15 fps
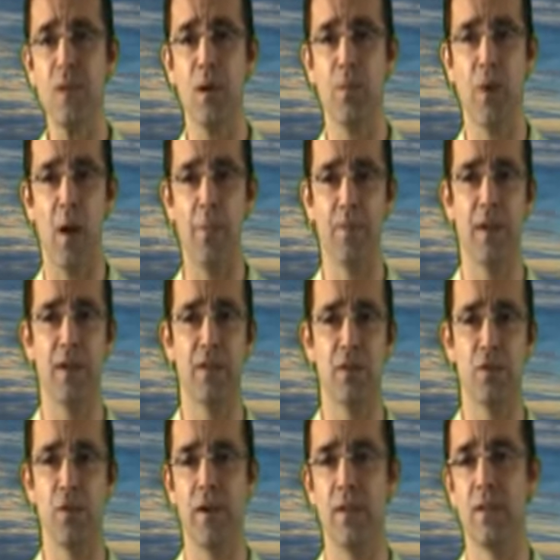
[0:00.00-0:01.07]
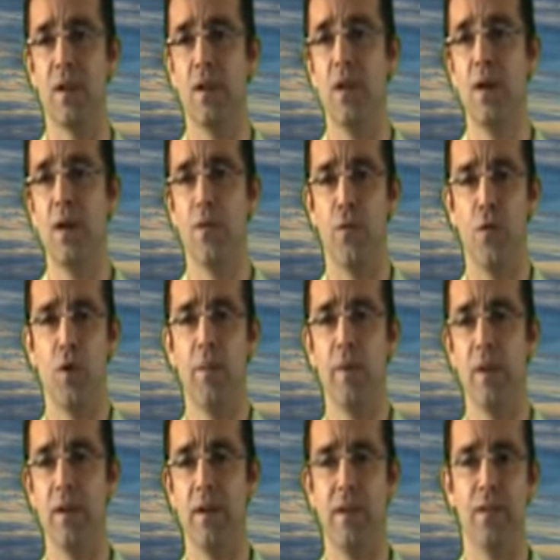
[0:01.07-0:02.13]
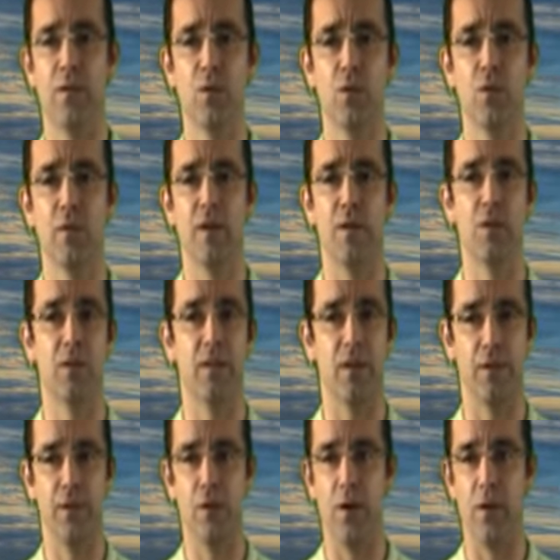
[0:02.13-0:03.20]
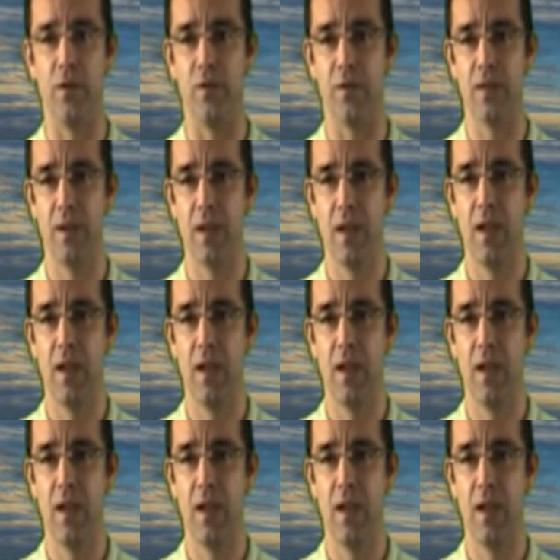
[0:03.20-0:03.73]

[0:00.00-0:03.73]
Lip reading: population trends, affordability, school districts, and a few others.